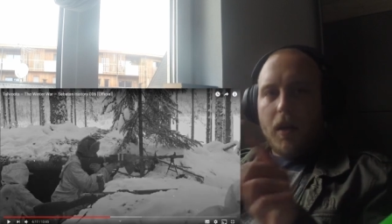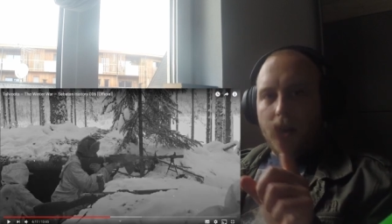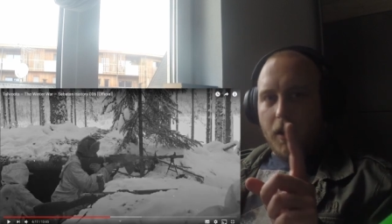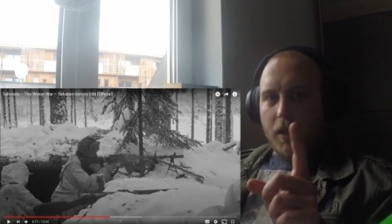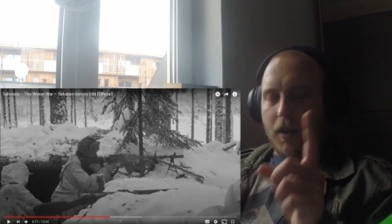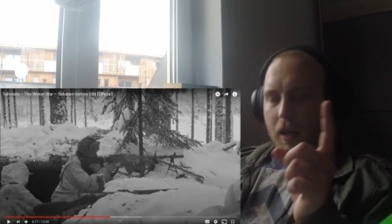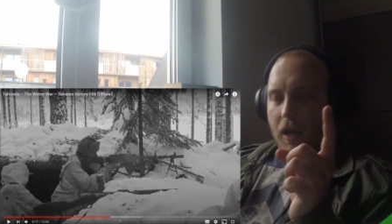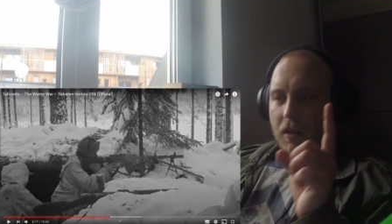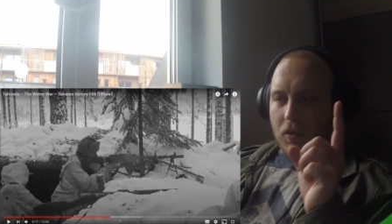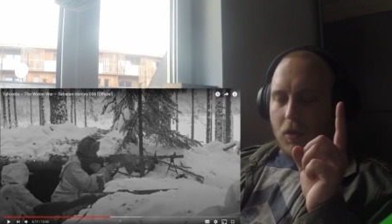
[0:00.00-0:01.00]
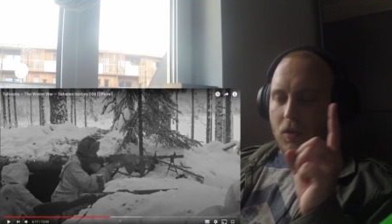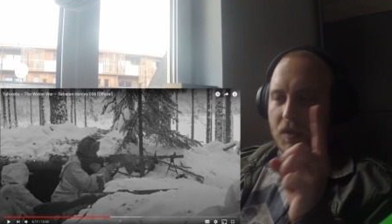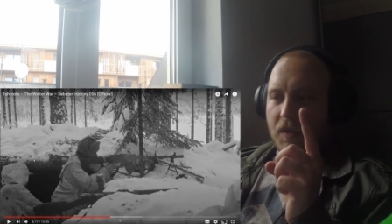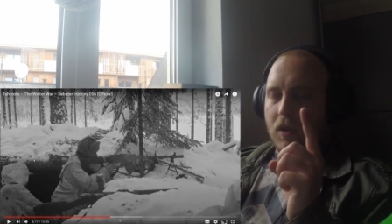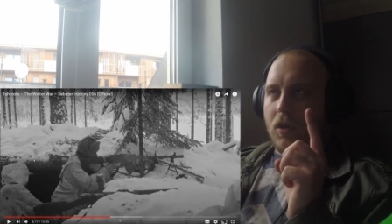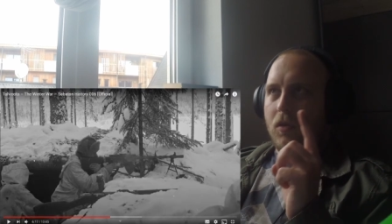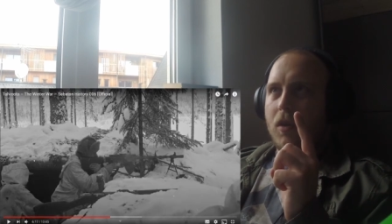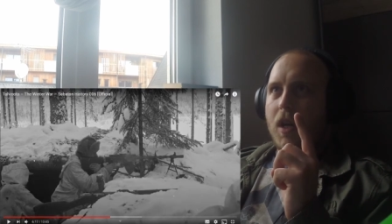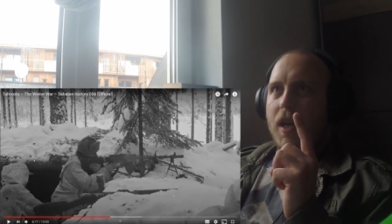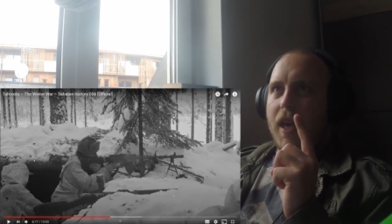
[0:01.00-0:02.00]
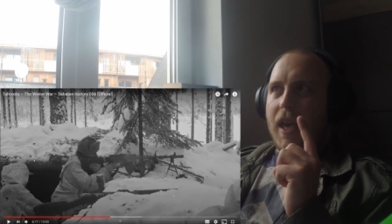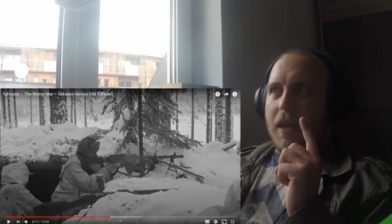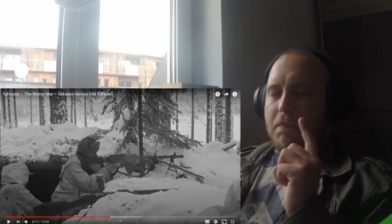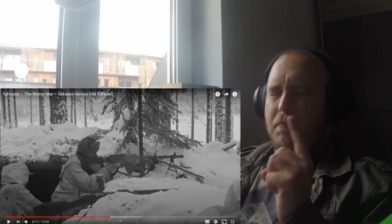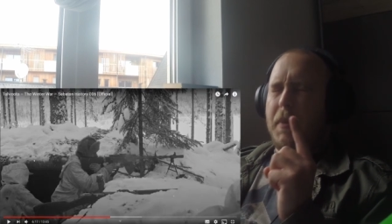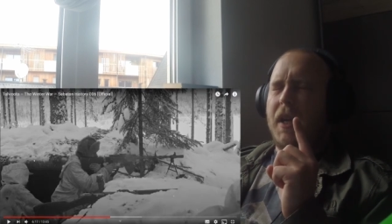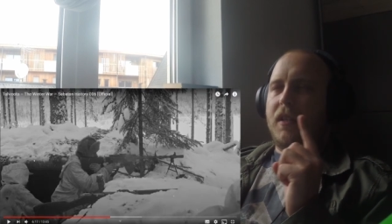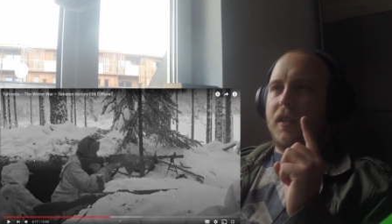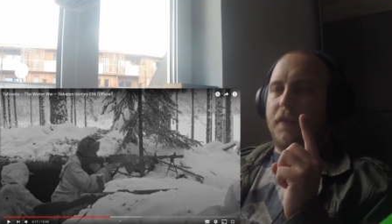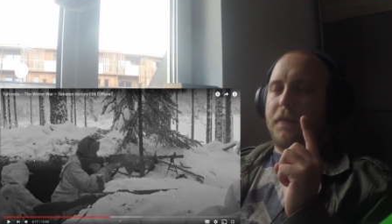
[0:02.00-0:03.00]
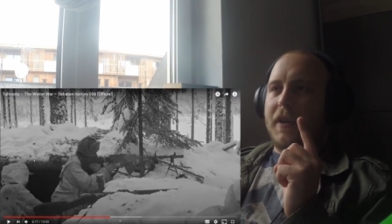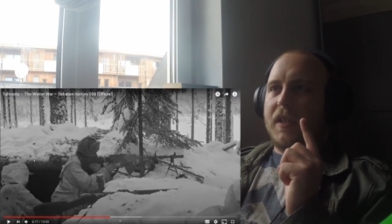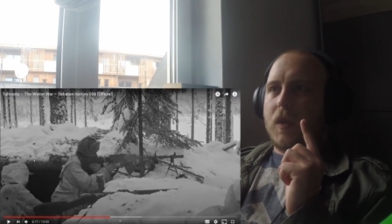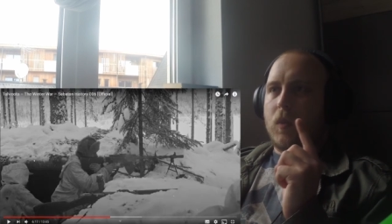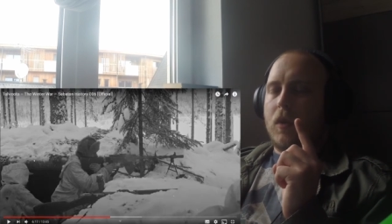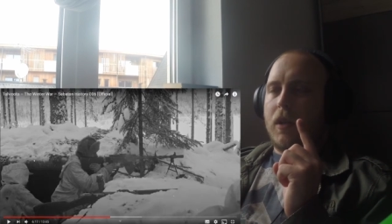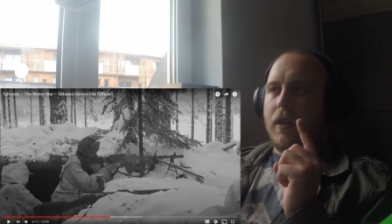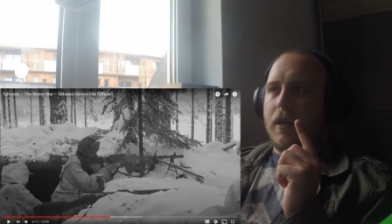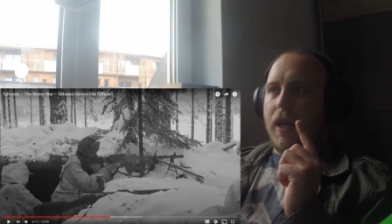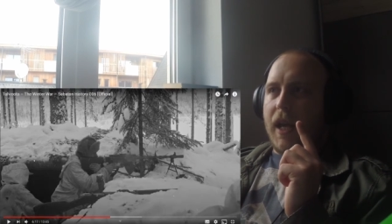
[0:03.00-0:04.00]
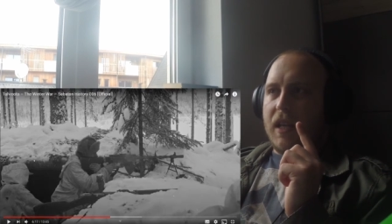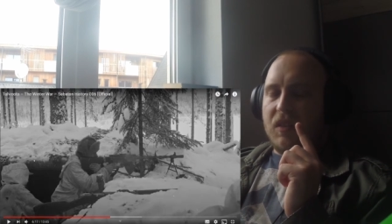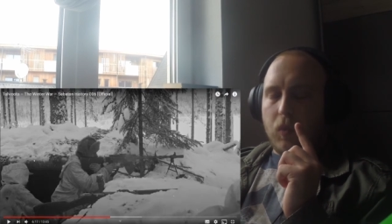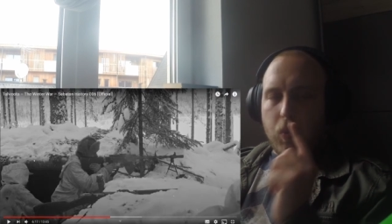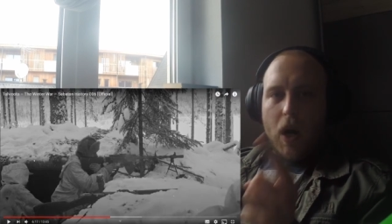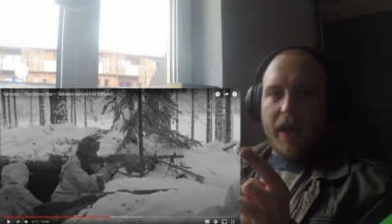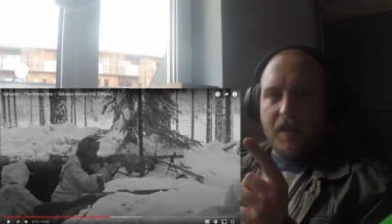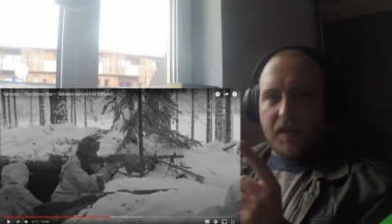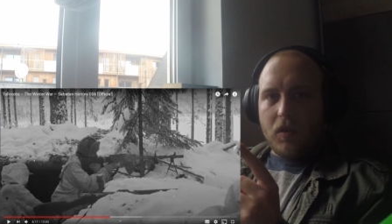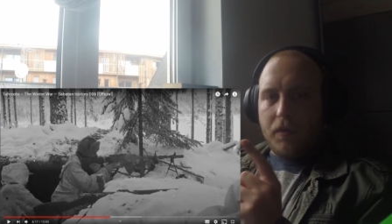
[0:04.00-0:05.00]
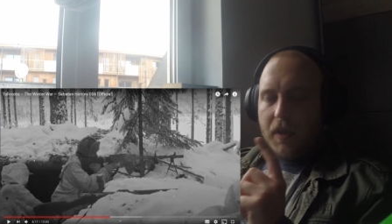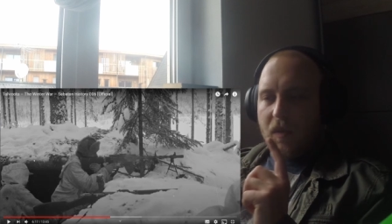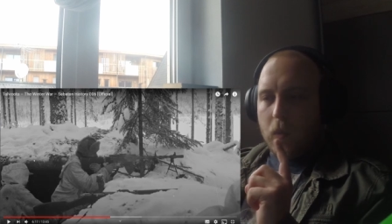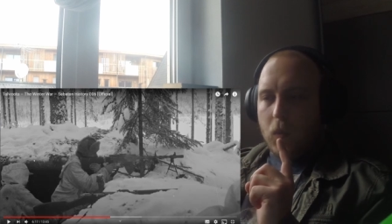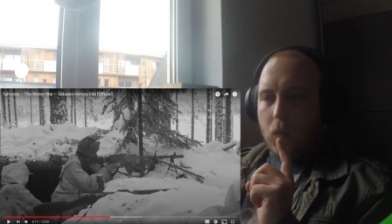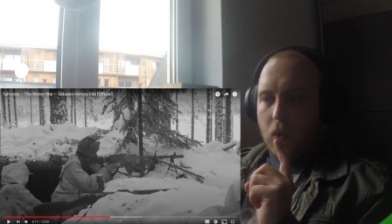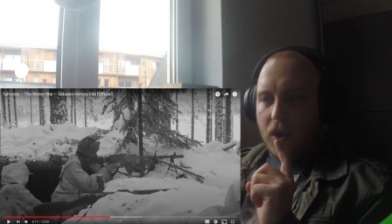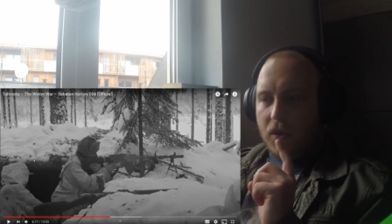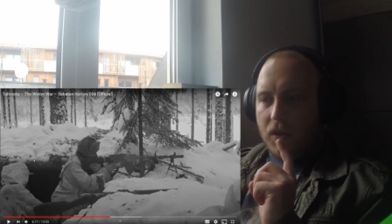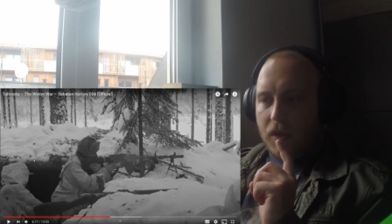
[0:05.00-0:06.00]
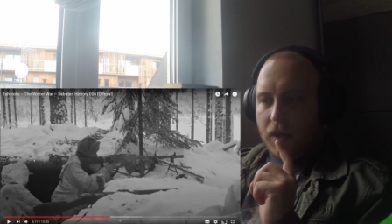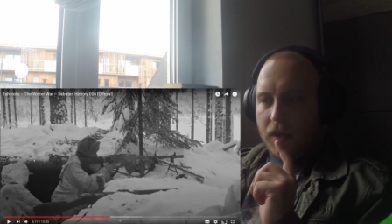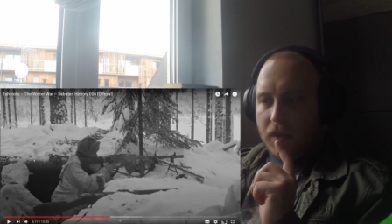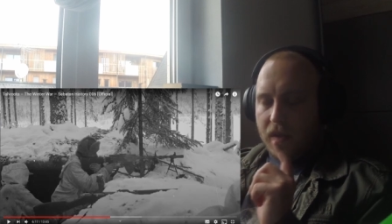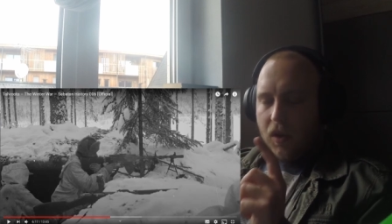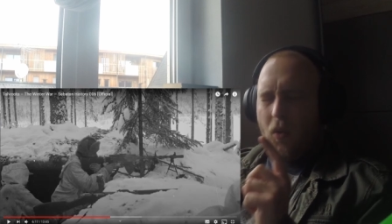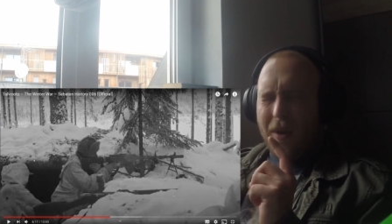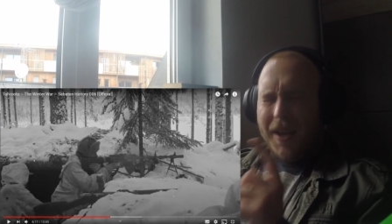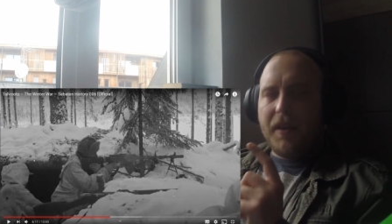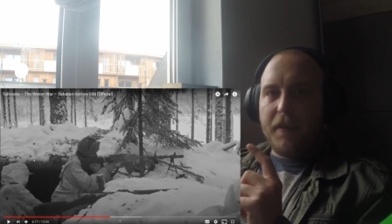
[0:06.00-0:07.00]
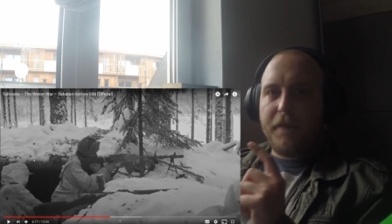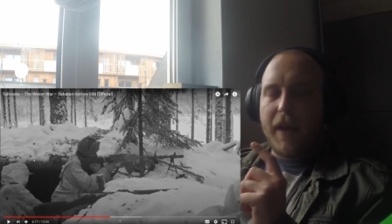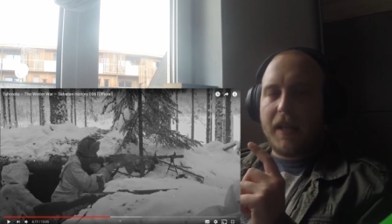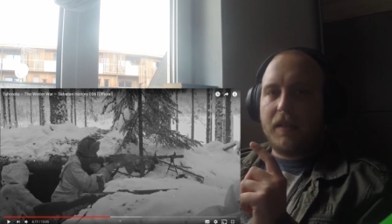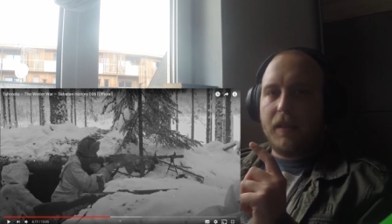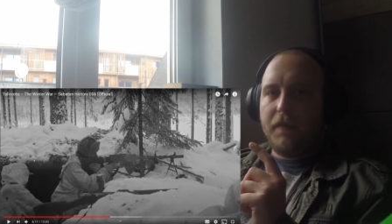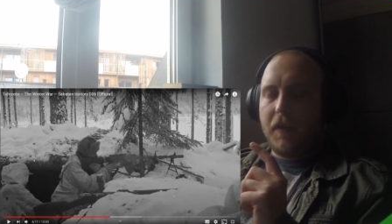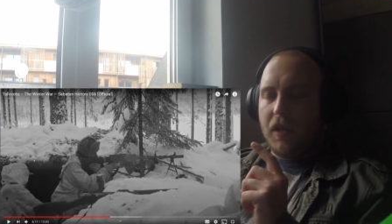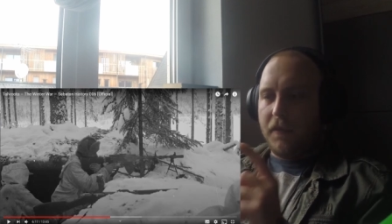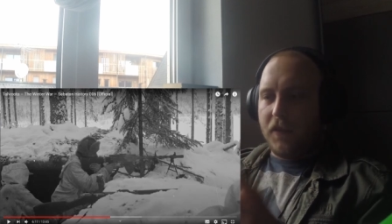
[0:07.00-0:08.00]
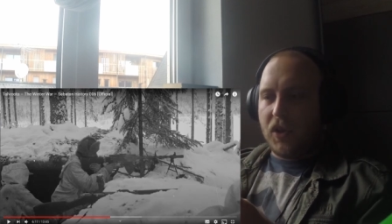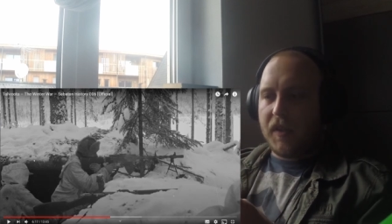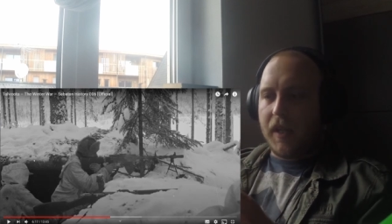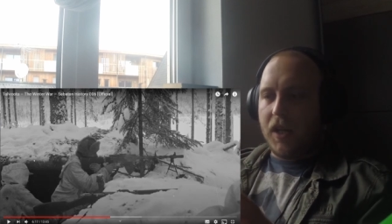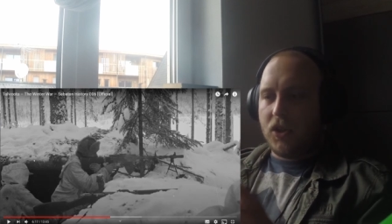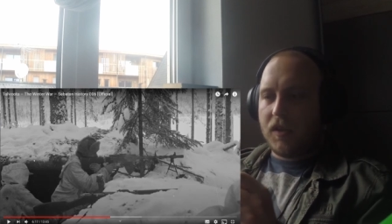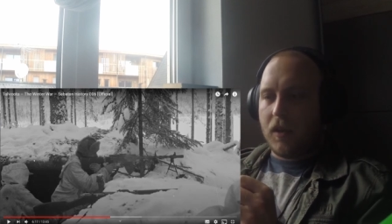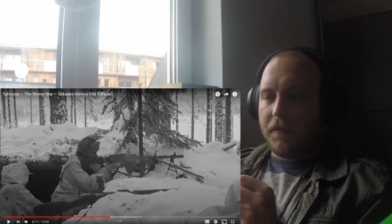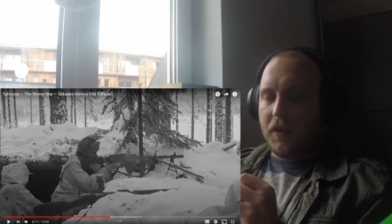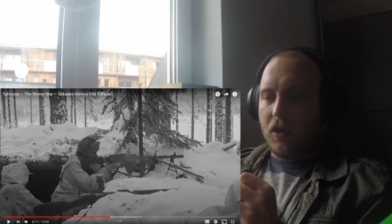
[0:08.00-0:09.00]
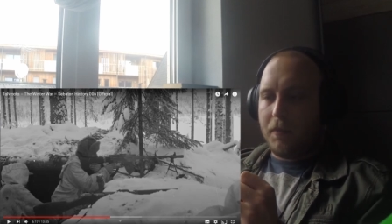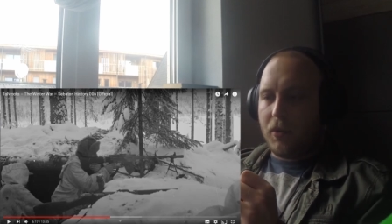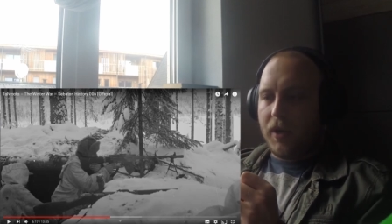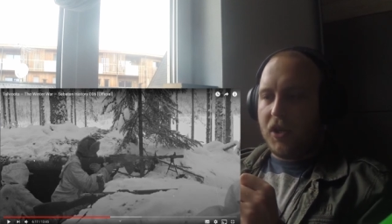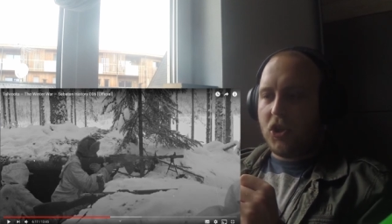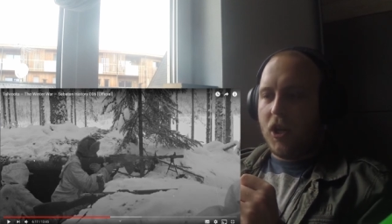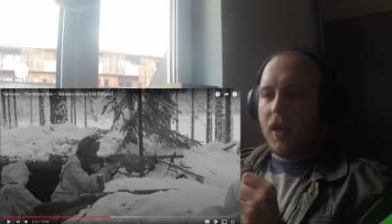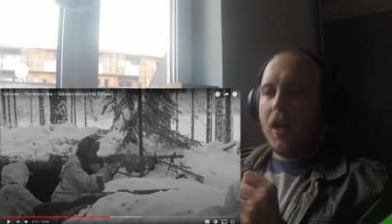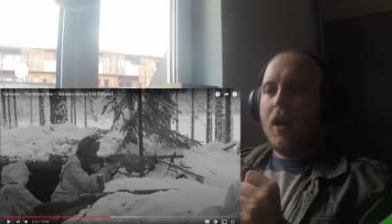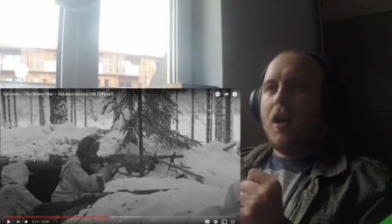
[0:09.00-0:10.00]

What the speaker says: And also a big difference, and why the Soviets were so ineffective in the first stages of the operation